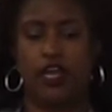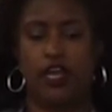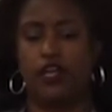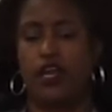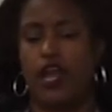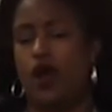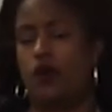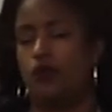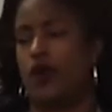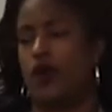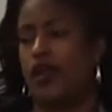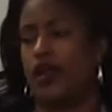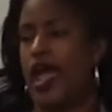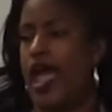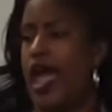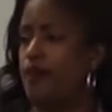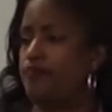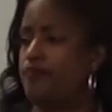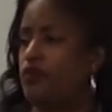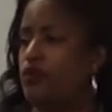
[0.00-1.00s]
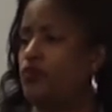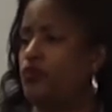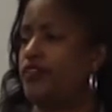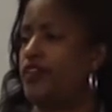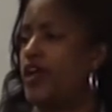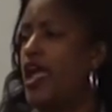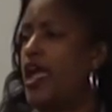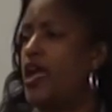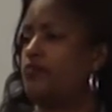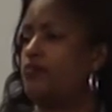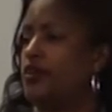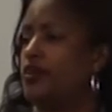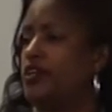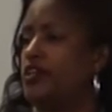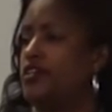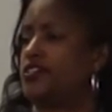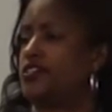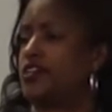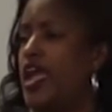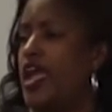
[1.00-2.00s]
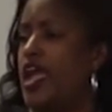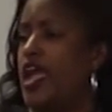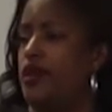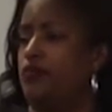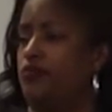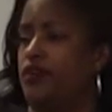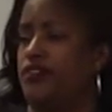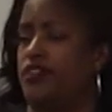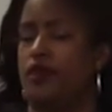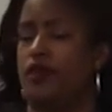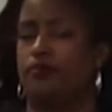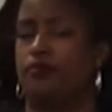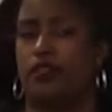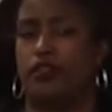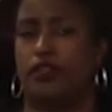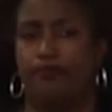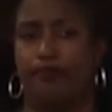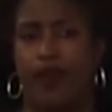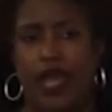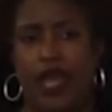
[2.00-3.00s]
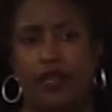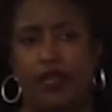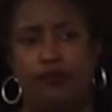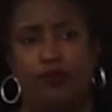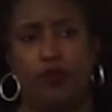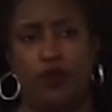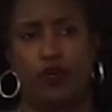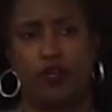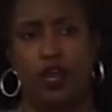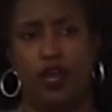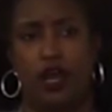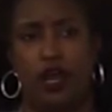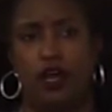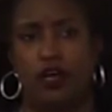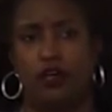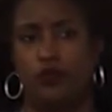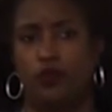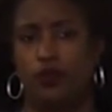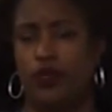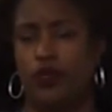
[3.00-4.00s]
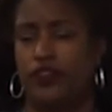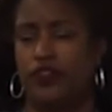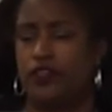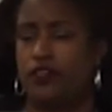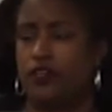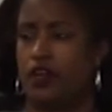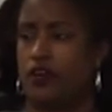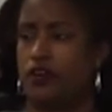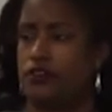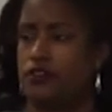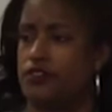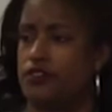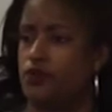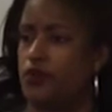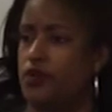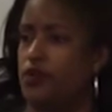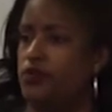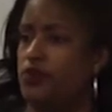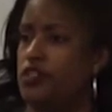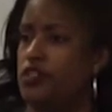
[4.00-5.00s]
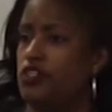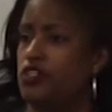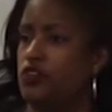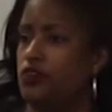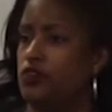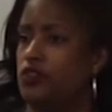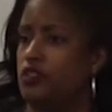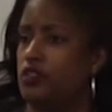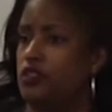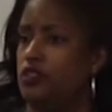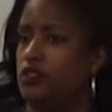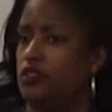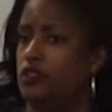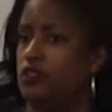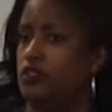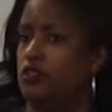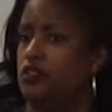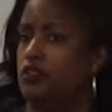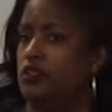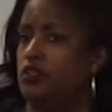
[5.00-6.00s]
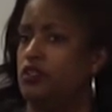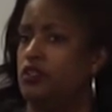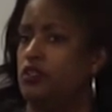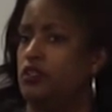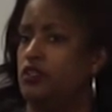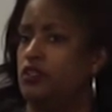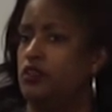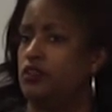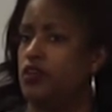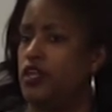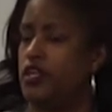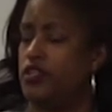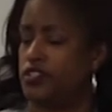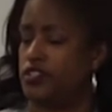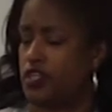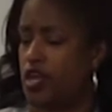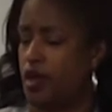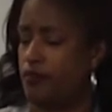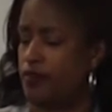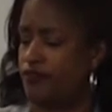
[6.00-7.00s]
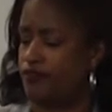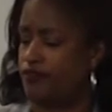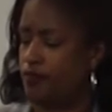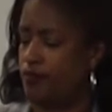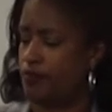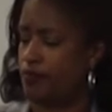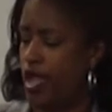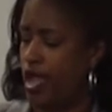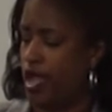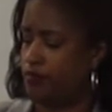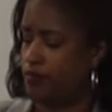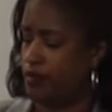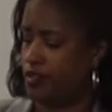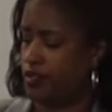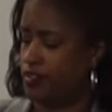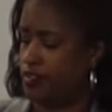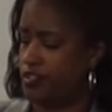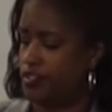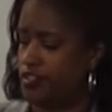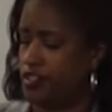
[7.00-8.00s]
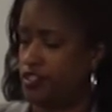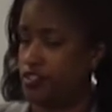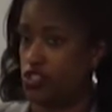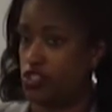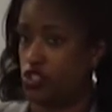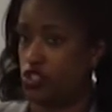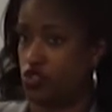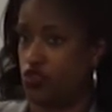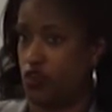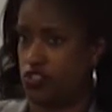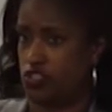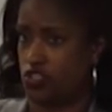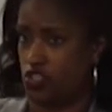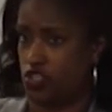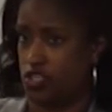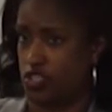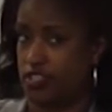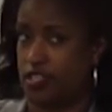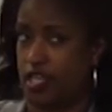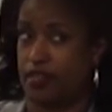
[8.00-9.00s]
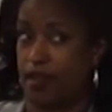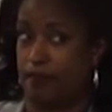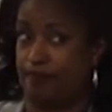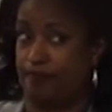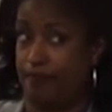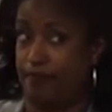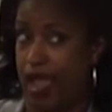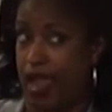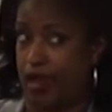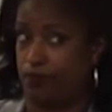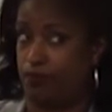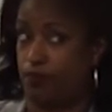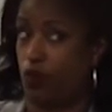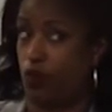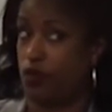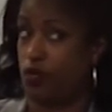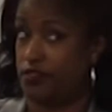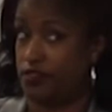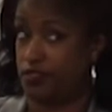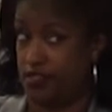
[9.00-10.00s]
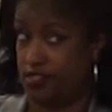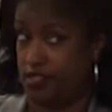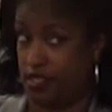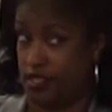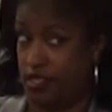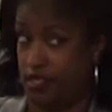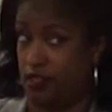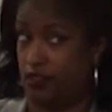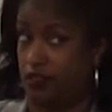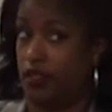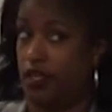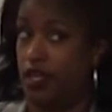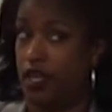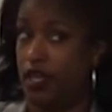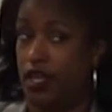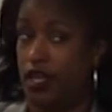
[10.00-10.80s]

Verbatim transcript: Now, what happened when the ambulance came with him on the backboard, y'all? We, the nurse, what do we do? He's coming from the ambulance. He's in the stretcher. He's on the backboard still.